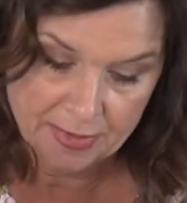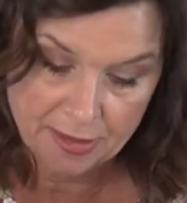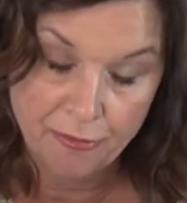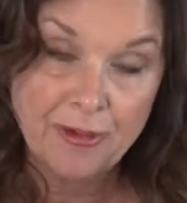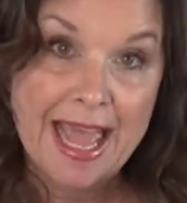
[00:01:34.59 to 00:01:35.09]

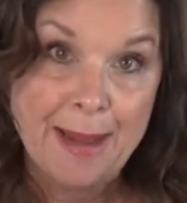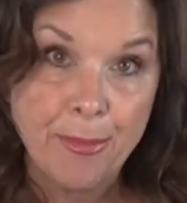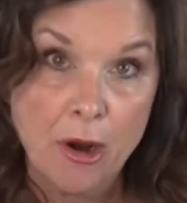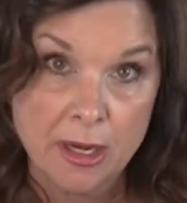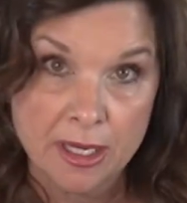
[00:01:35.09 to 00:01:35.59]
flat
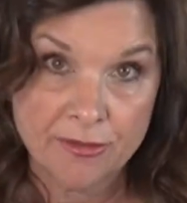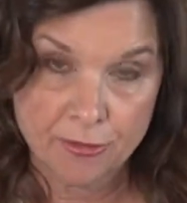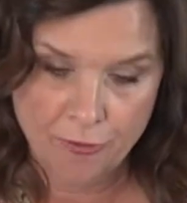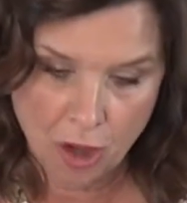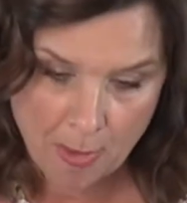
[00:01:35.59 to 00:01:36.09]
part of the
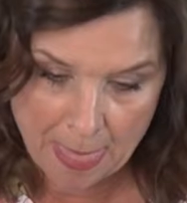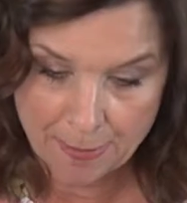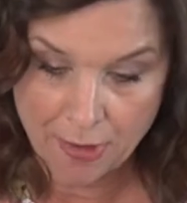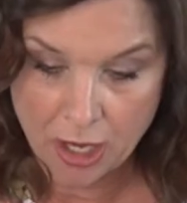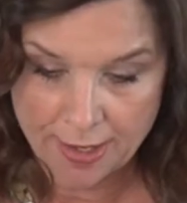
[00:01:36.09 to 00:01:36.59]
foam on the
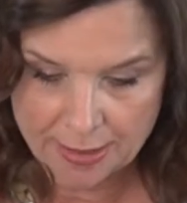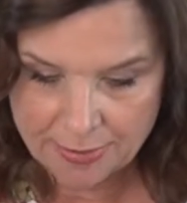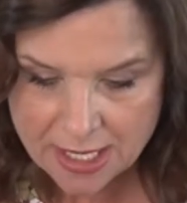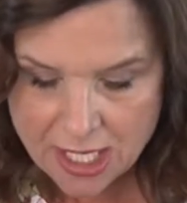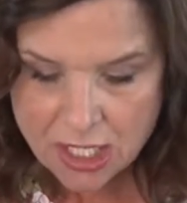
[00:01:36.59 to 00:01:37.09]

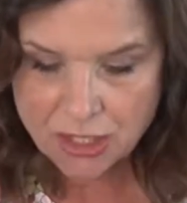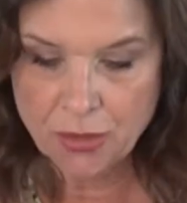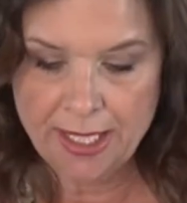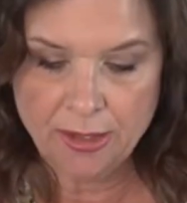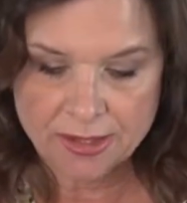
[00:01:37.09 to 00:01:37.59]
bottom, so
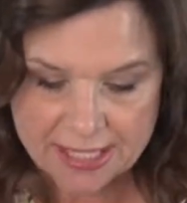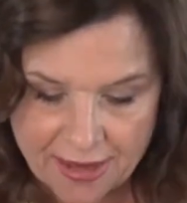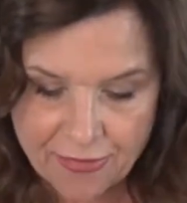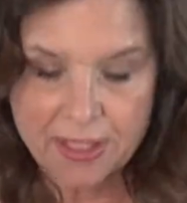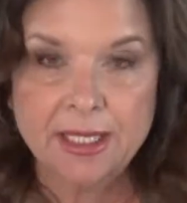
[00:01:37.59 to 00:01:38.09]
it'll
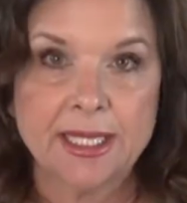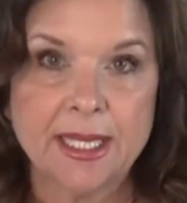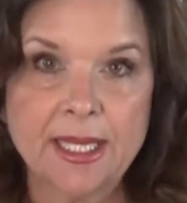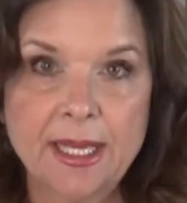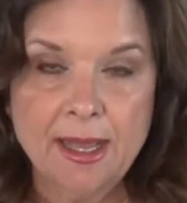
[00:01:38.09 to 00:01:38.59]

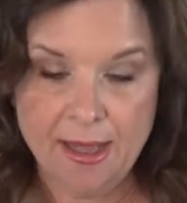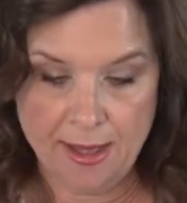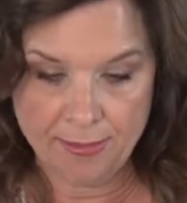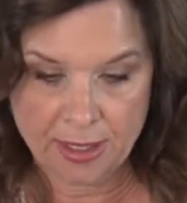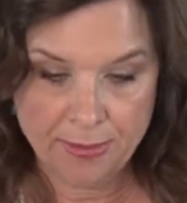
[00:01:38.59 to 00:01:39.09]
definitely
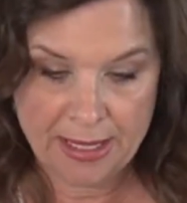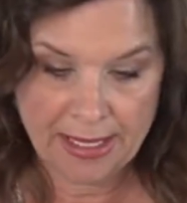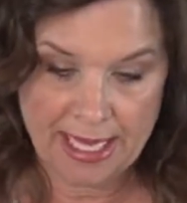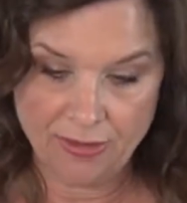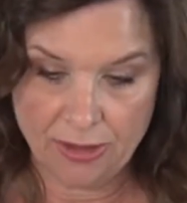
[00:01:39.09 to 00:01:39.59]
be
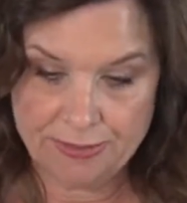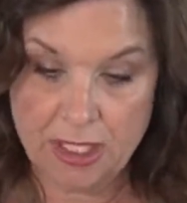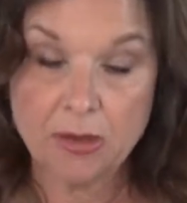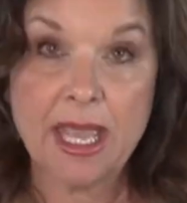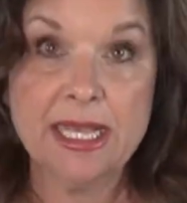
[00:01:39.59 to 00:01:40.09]
level.
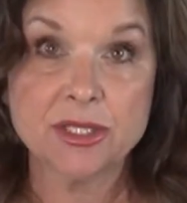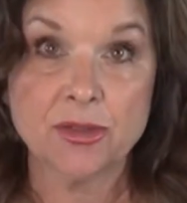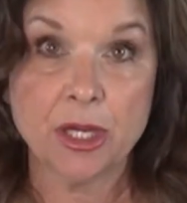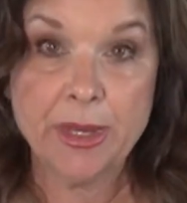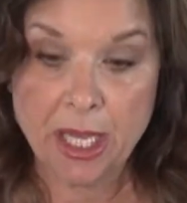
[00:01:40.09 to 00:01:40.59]
Okay, so
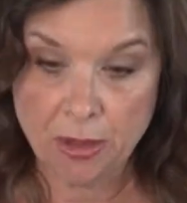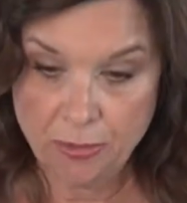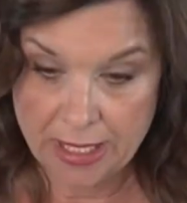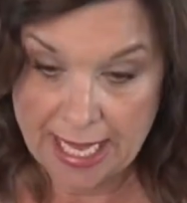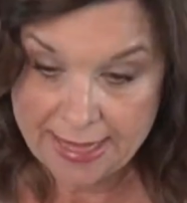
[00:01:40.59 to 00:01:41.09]
there we go,
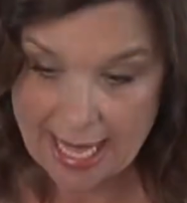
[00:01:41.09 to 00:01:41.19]
we got